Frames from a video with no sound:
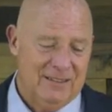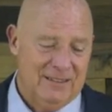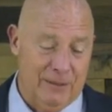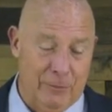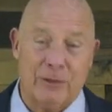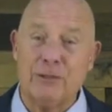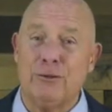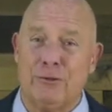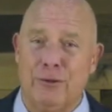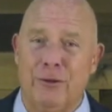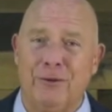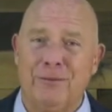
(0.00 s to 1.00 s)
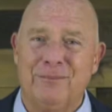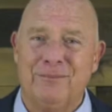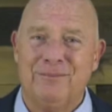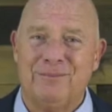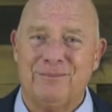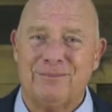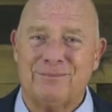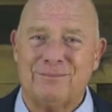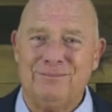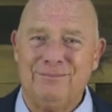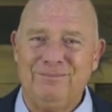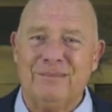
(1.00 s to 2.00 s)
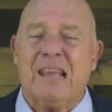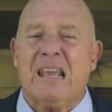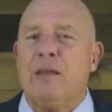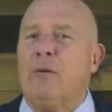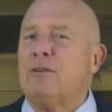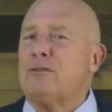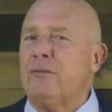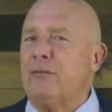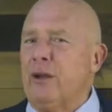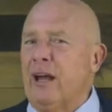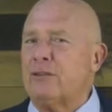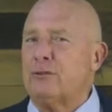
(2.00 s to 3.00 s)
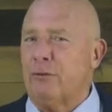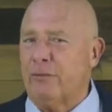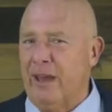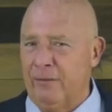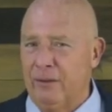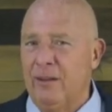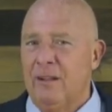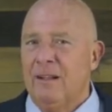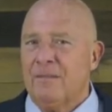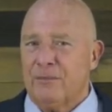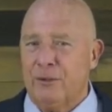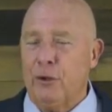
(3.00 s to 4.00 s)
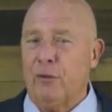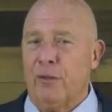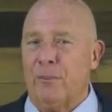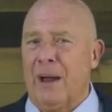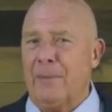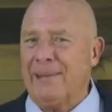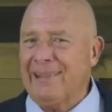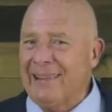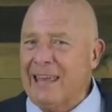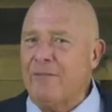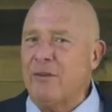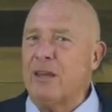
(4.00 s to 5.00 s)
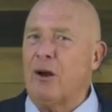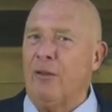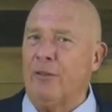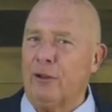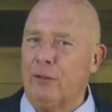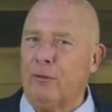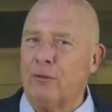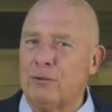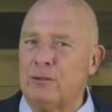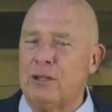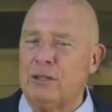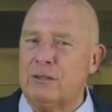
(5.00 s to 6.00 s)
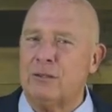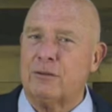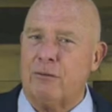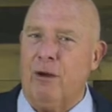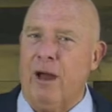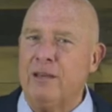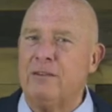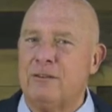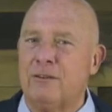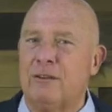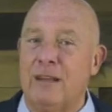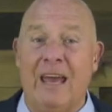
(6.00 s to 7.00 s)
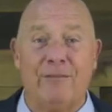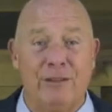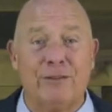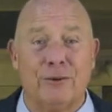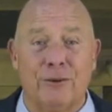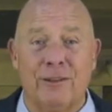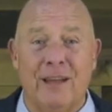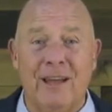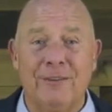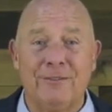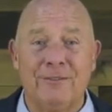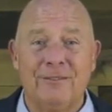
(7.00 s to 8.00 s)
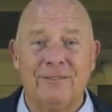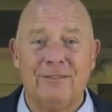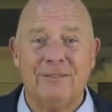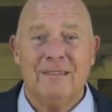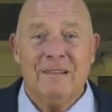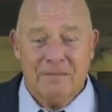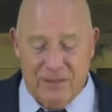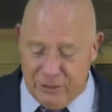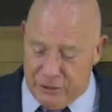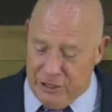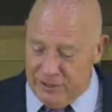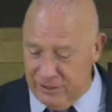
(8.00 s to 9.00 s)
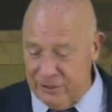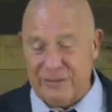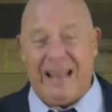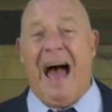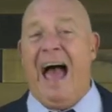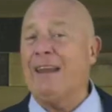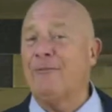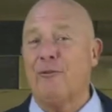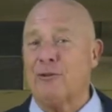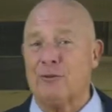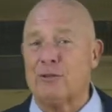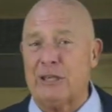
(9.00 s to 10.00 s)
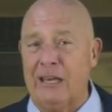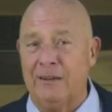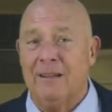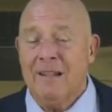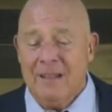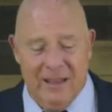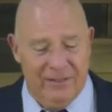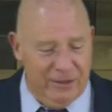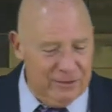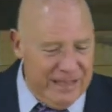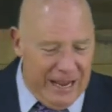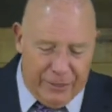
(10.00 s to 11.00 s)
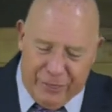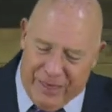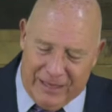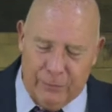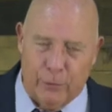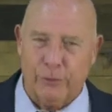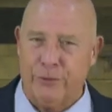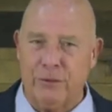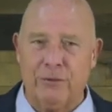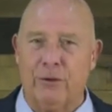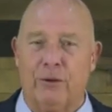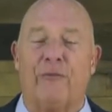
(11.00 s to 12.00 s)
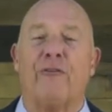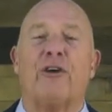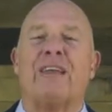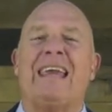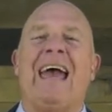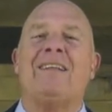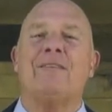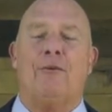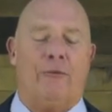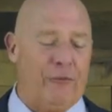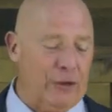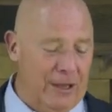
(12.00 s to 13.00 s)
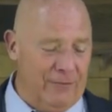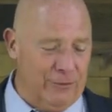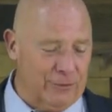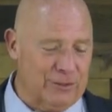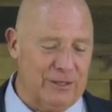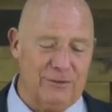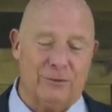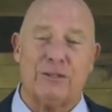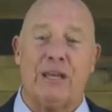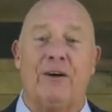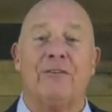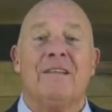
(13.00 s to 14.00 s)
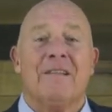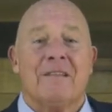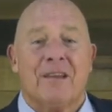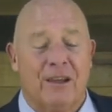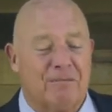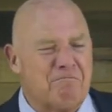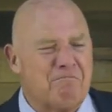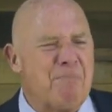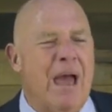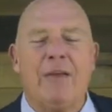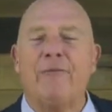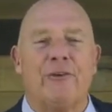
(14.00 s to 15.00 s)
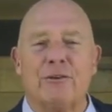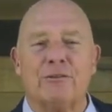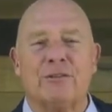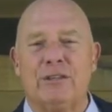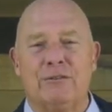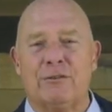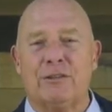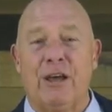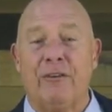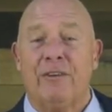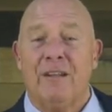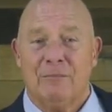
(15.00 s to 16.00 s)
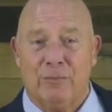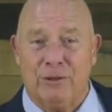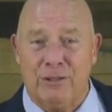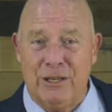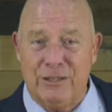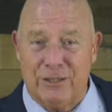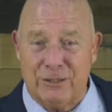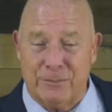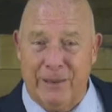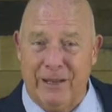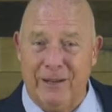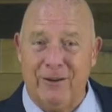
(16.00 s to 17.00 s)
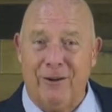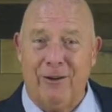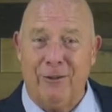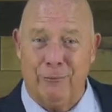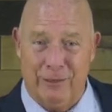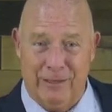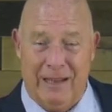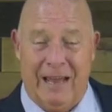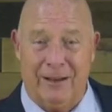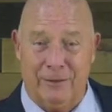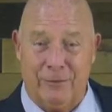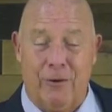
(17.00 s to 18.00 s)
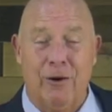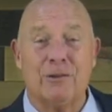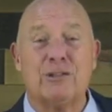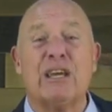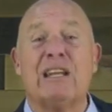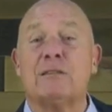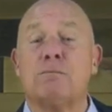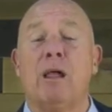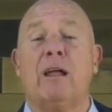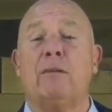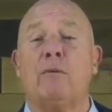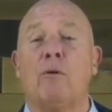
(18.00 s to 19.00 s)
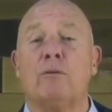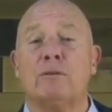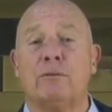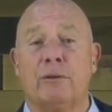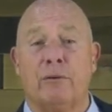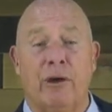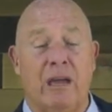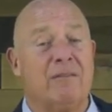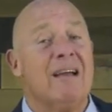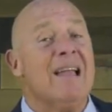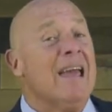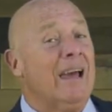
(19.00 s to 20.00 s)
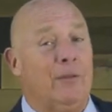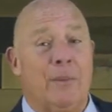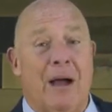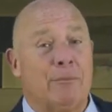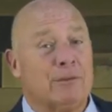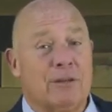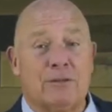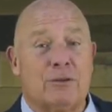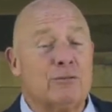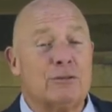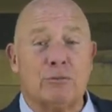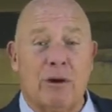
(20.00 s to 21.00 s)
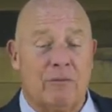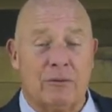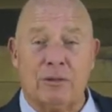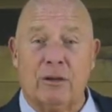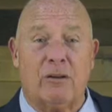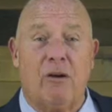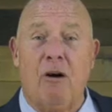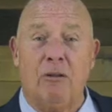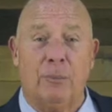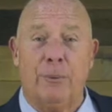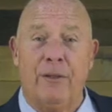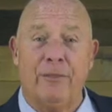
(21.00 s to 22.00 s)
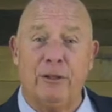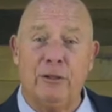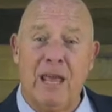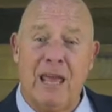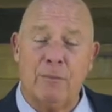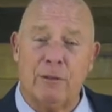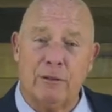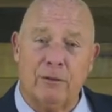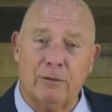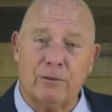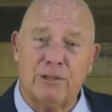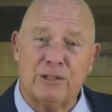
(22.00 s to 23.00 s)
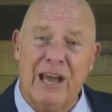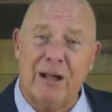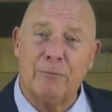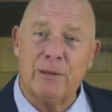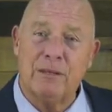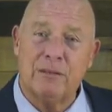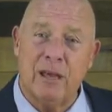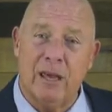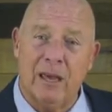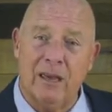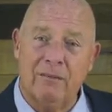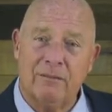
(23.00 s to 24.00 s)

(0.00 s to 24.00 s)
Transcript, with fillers: He wants you to know him. He wants you, if you're not sure of heaven, to know that by believing on the Lord Jesus Christ, you can have eternal life. That Jesus died for your sin, and there's not a thing in the world you can do to forget or forgive your sin yourself pay for your sin yourself, but Jesus paid it all when he died on the cross, shed his blood, and rose from the grave. And the Bible says, Whosoever shall call upon the name of the Lord shall be saved.